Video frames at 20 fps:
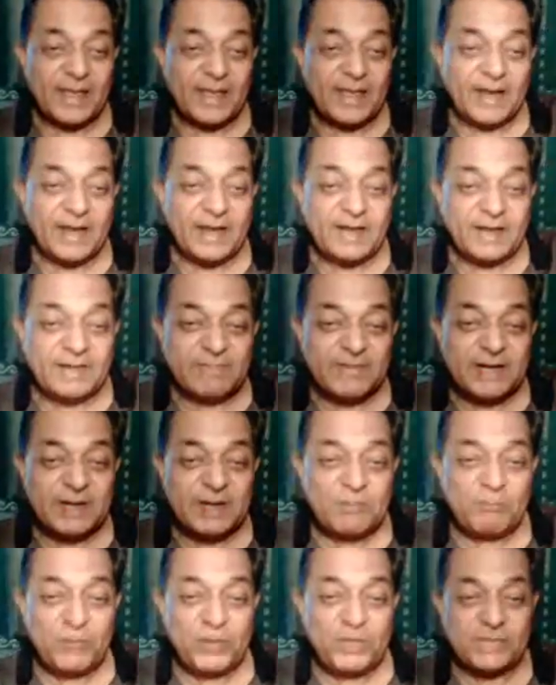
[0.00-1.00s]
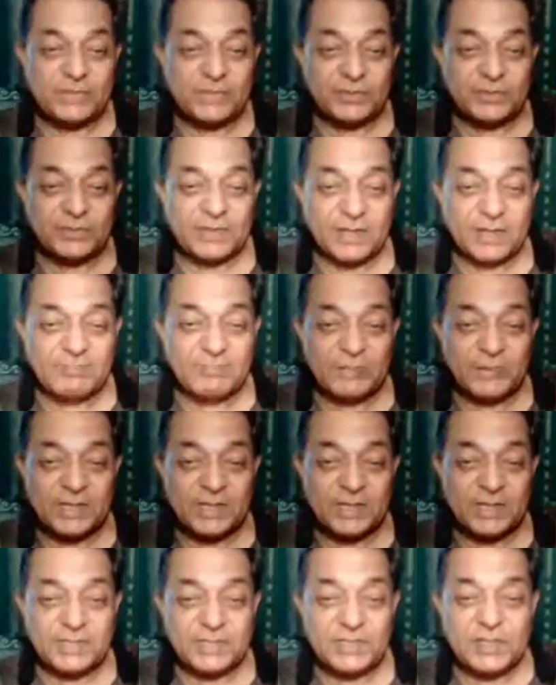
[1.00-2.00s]
at different points of the
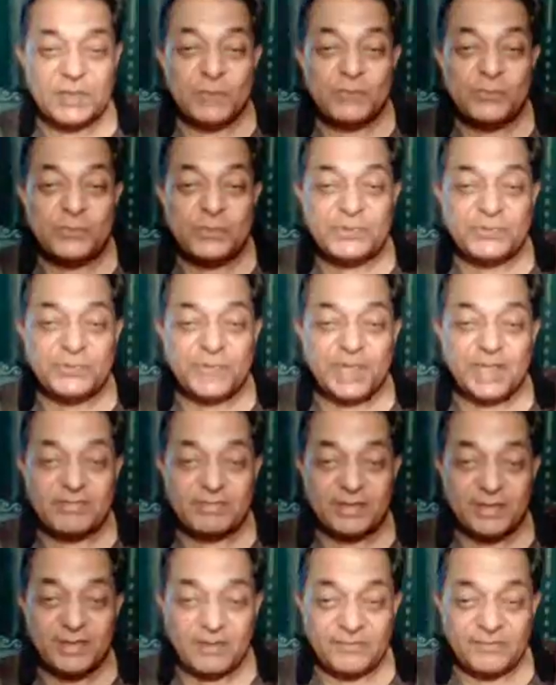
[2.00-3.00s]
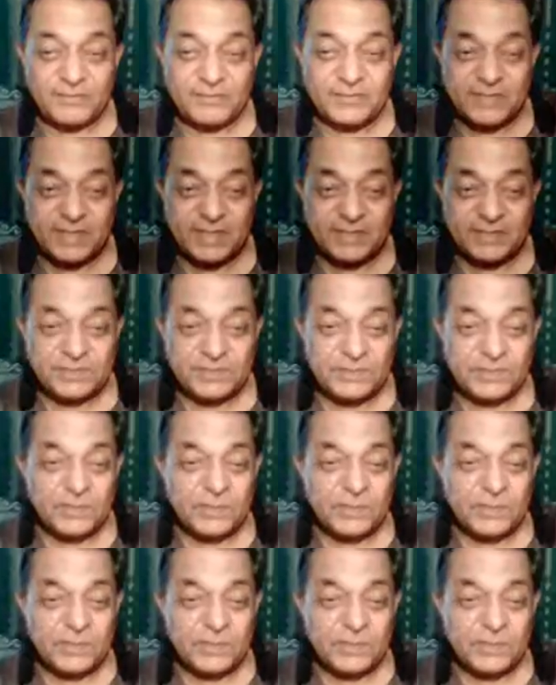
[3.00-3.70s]
component which will have enough strength